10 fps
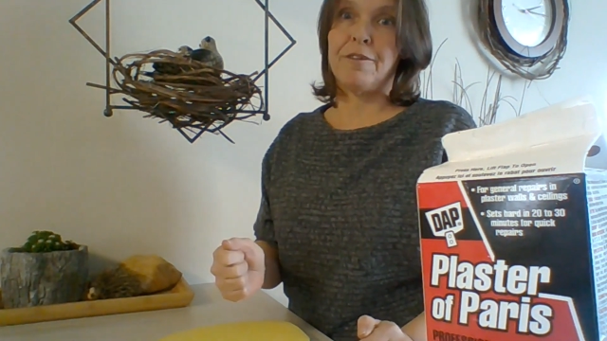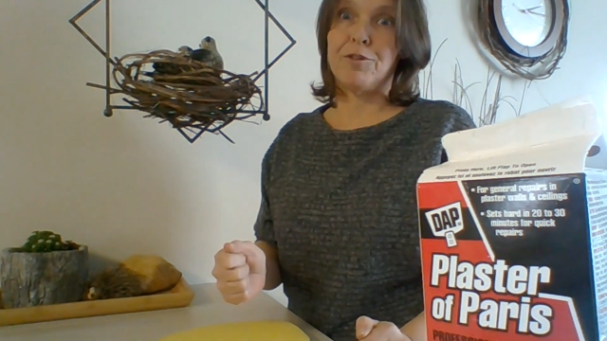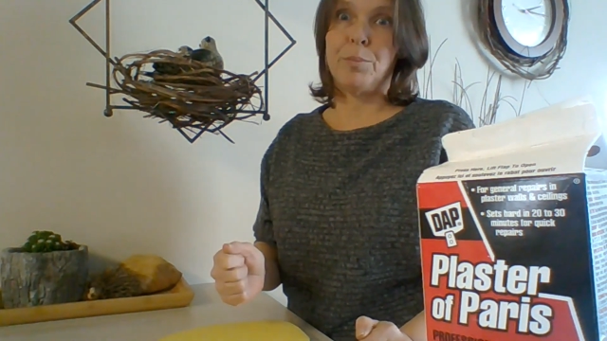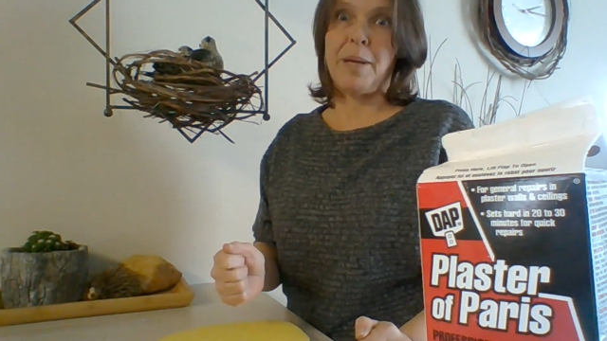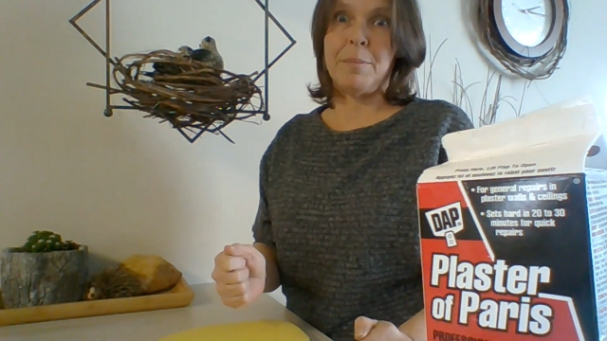of
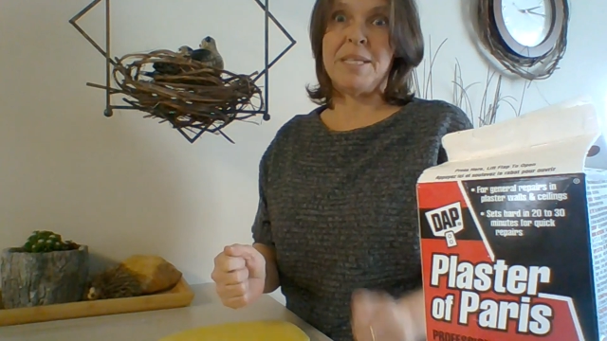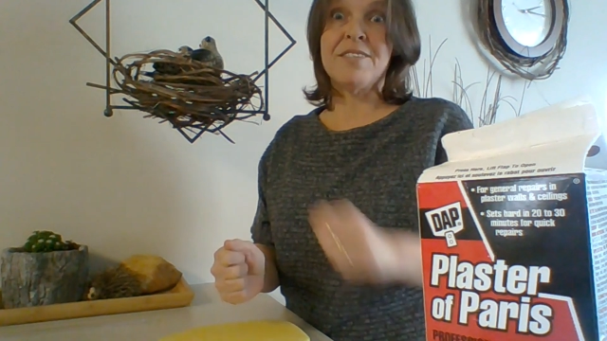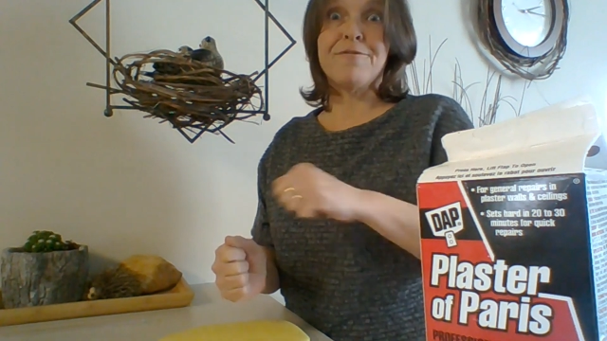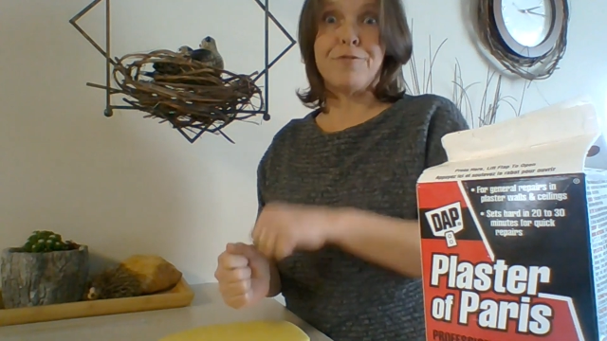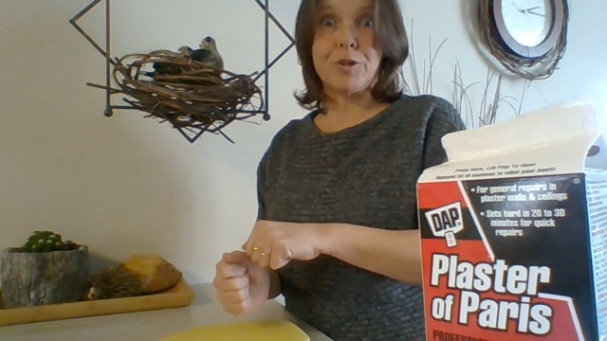your
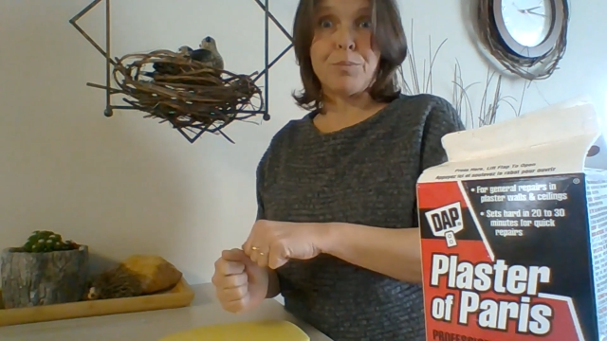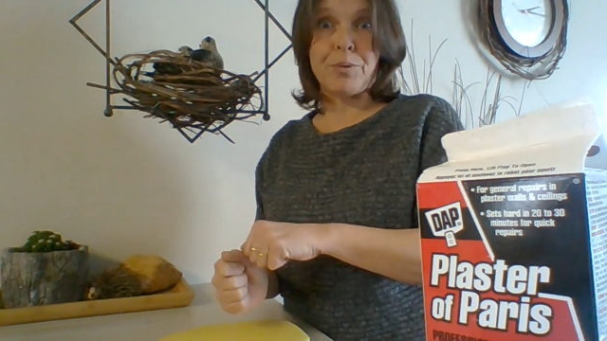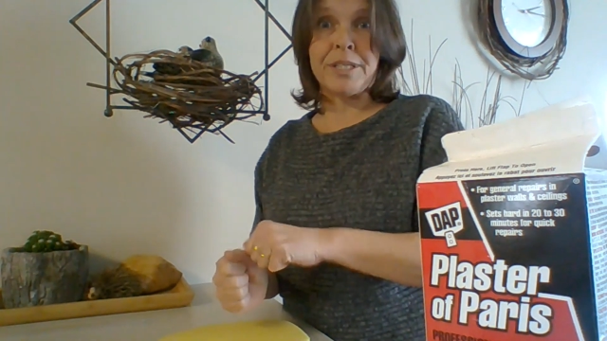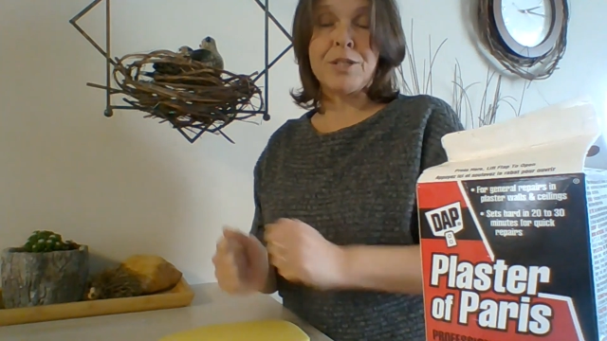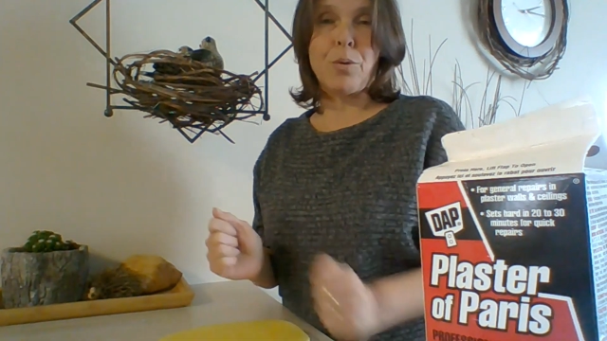baby's
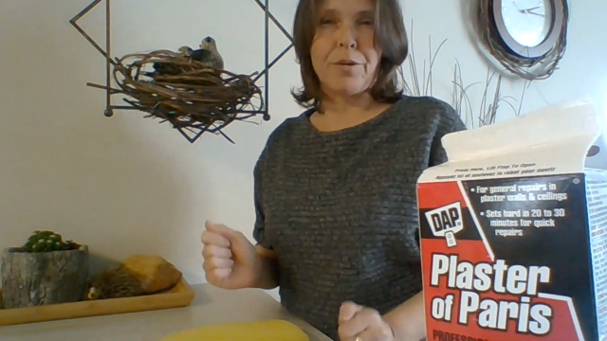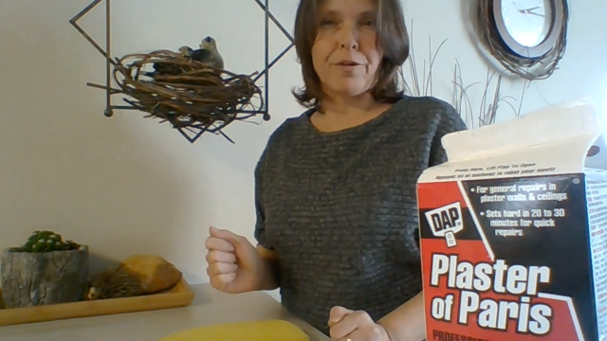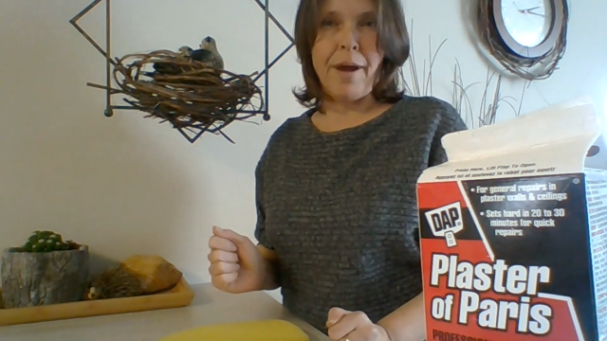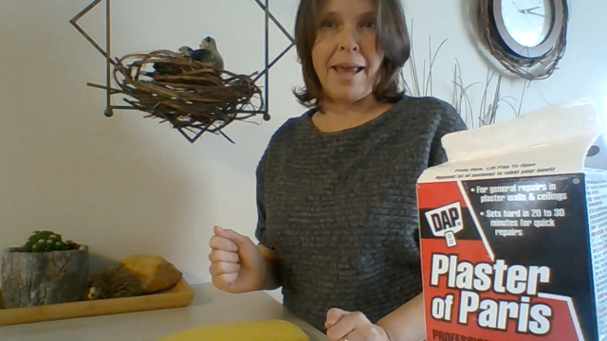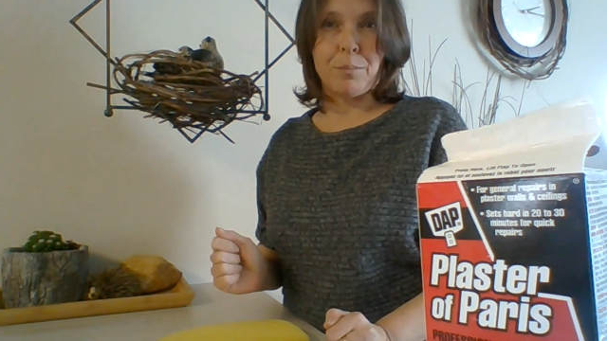footprint or
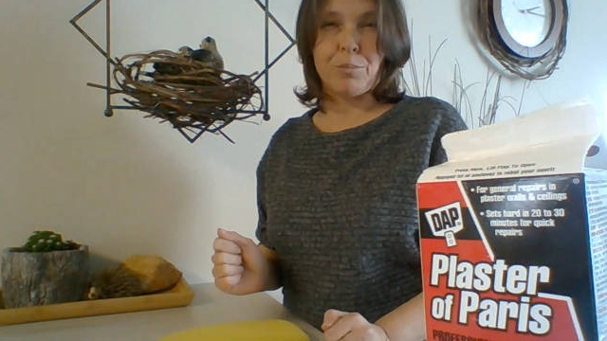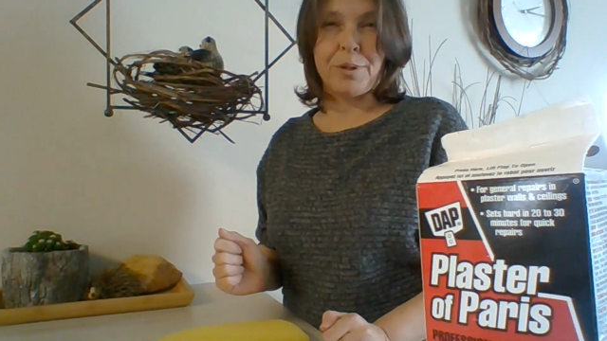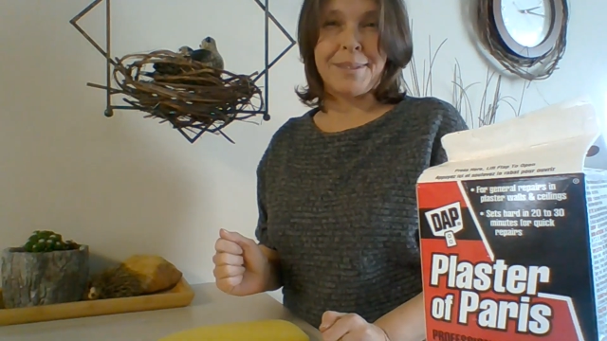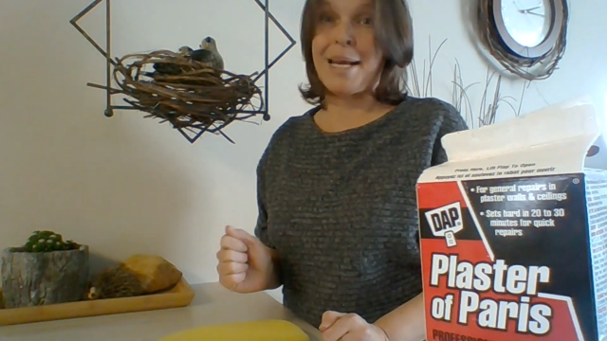their handprint.